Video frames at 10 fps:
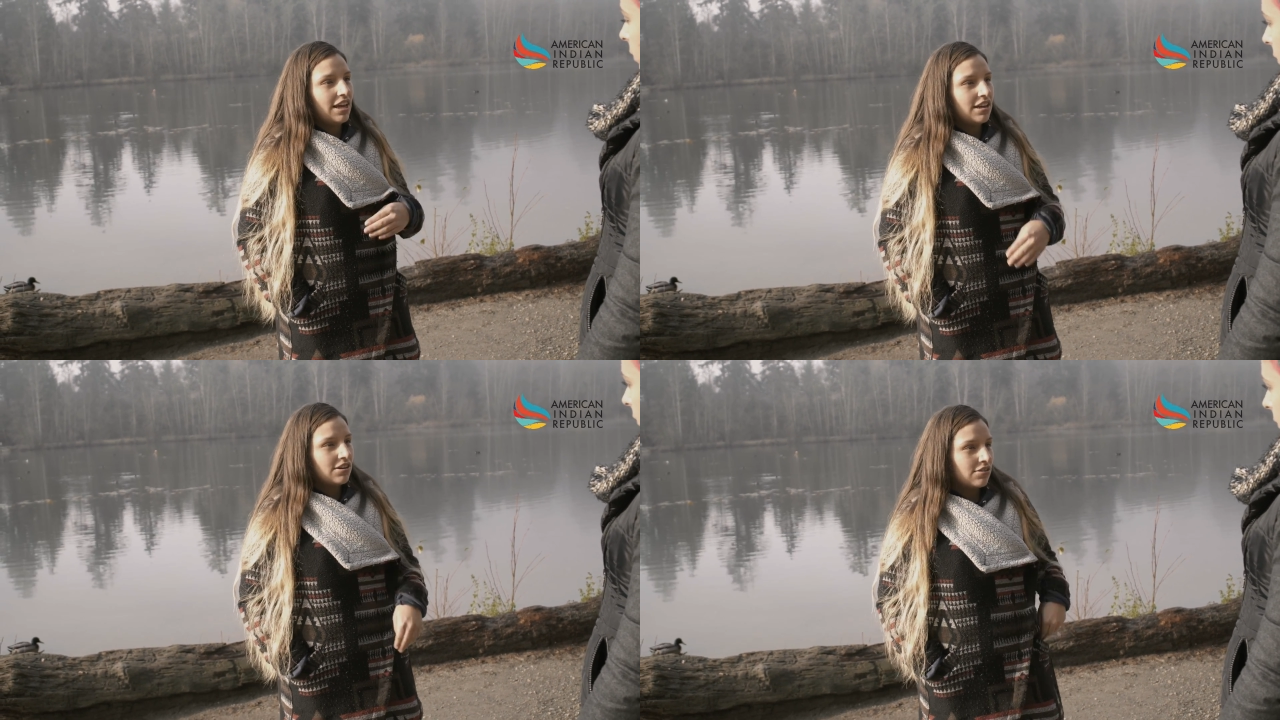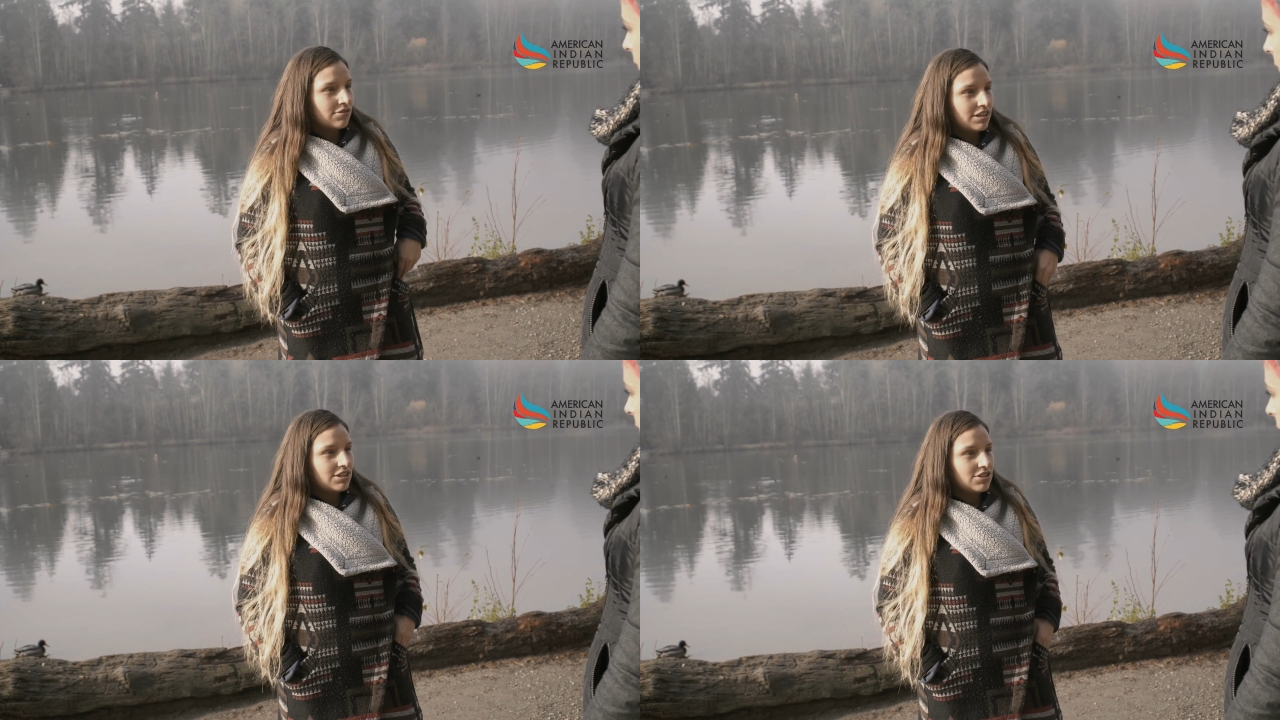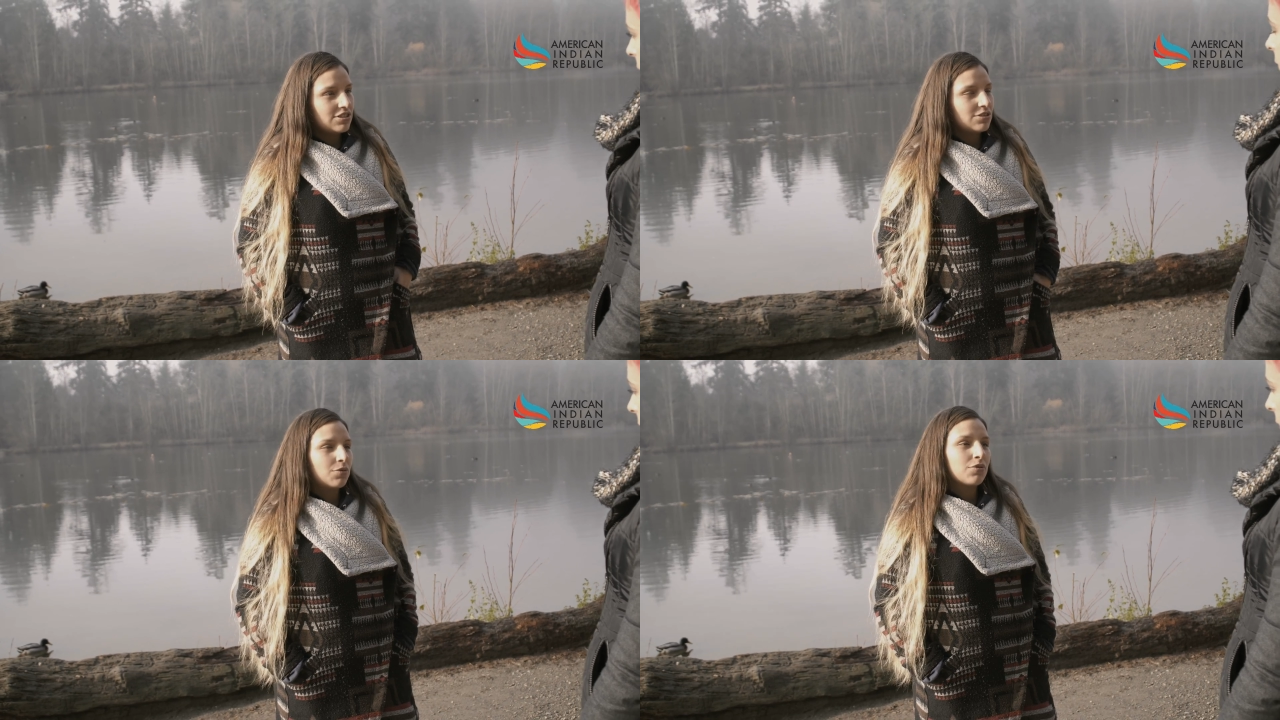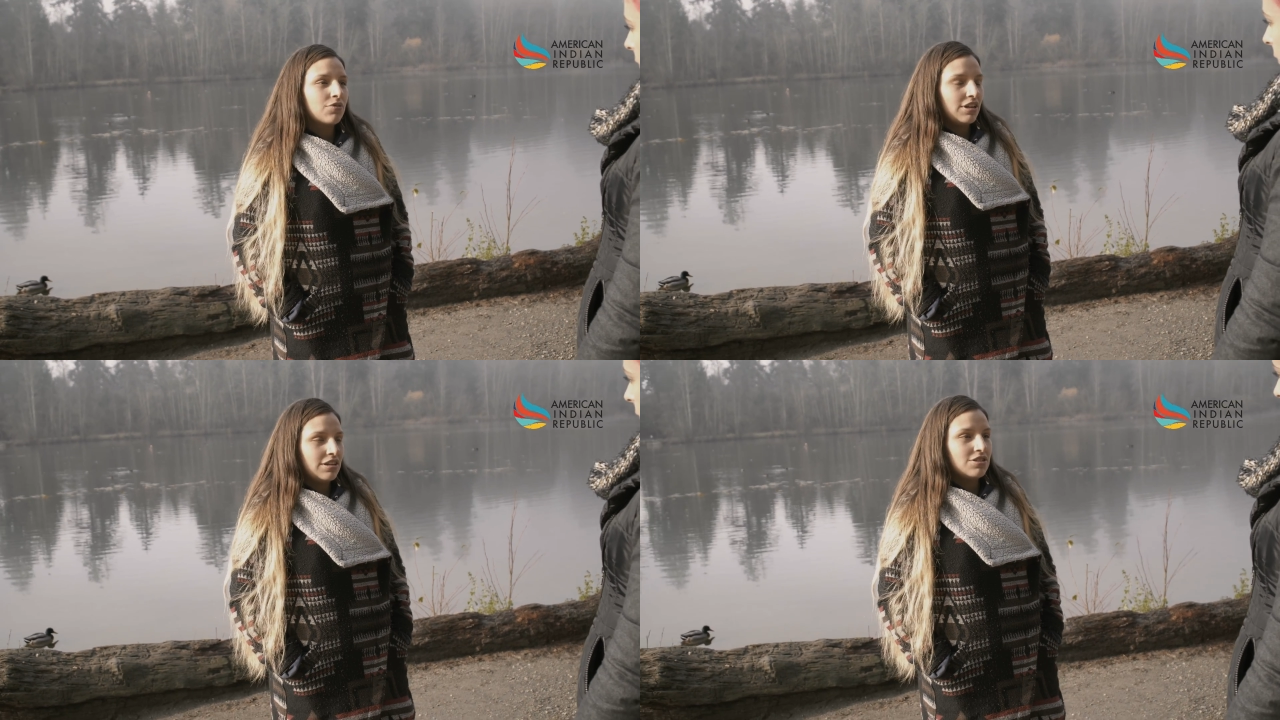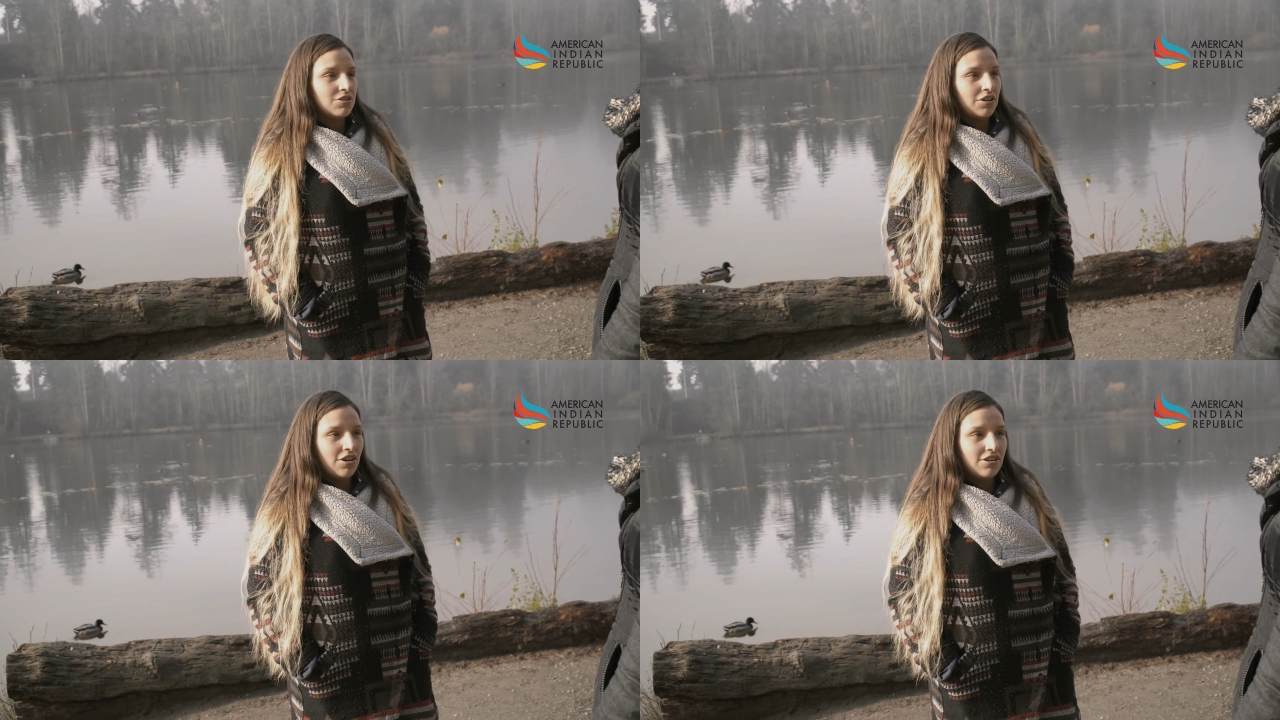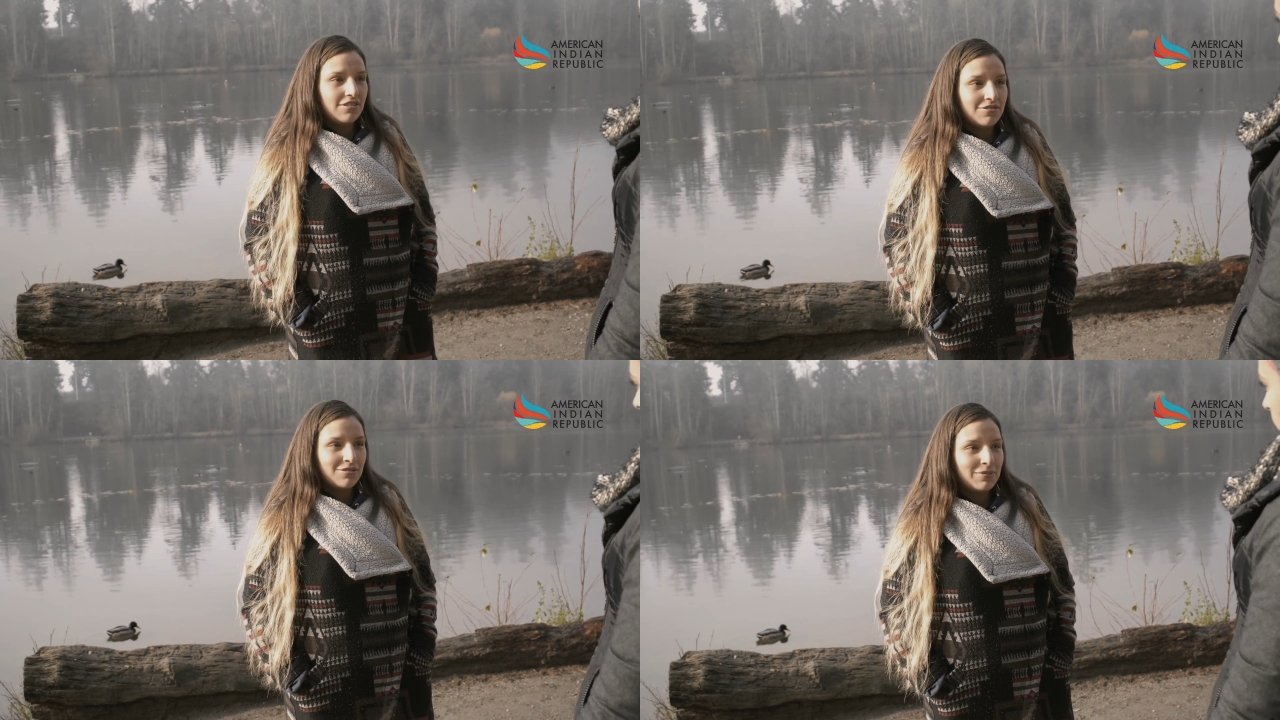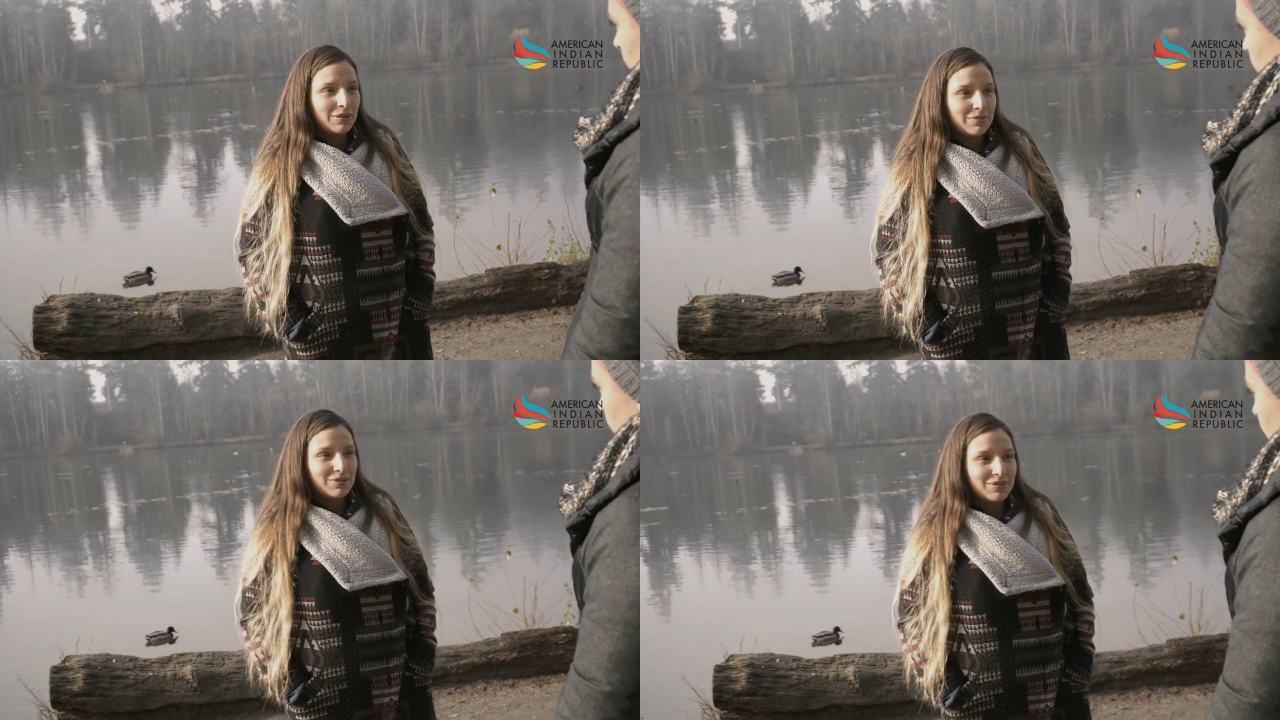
you can't come anymore. They kind of kicked me out.